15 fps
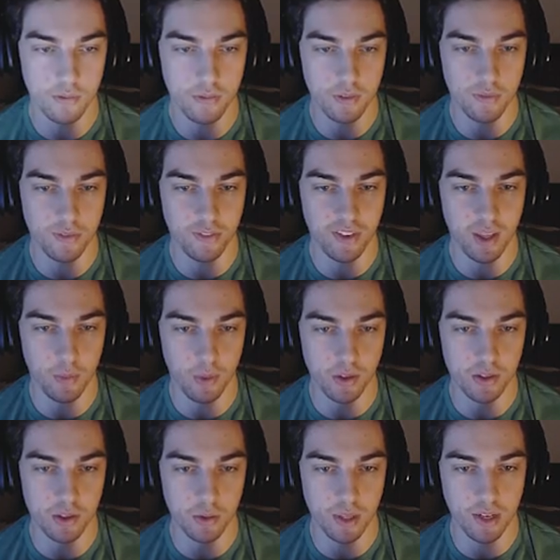if you really want
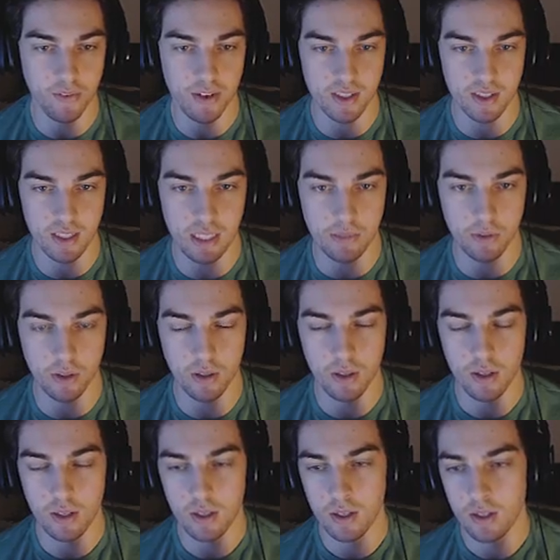to, like Resident Evil.
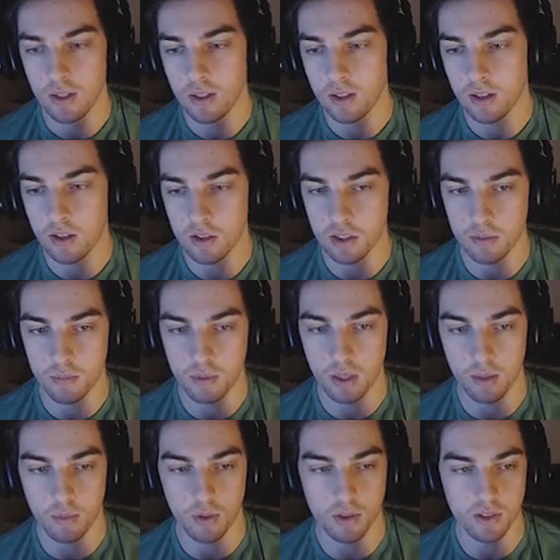Because it's pretty
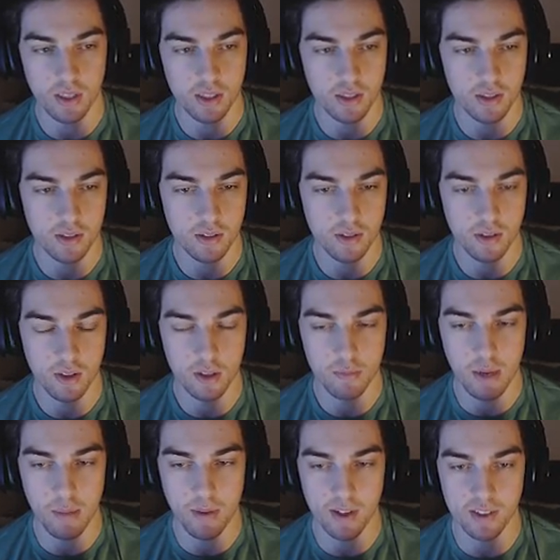much, that's, it's
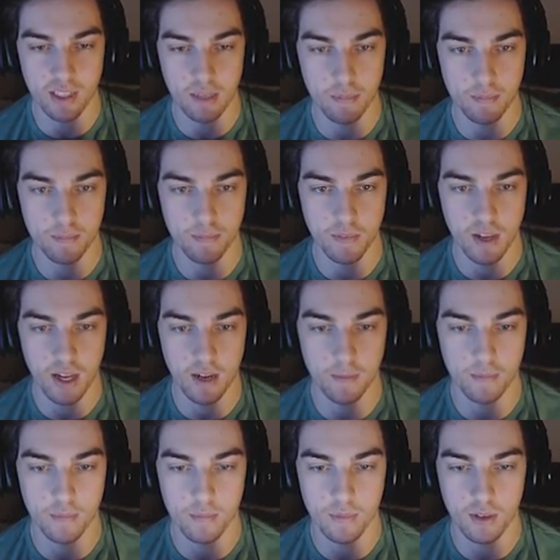made by the same, okay,
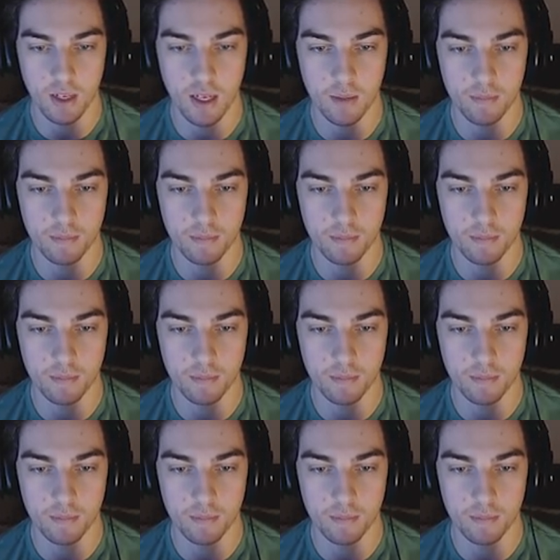yeah.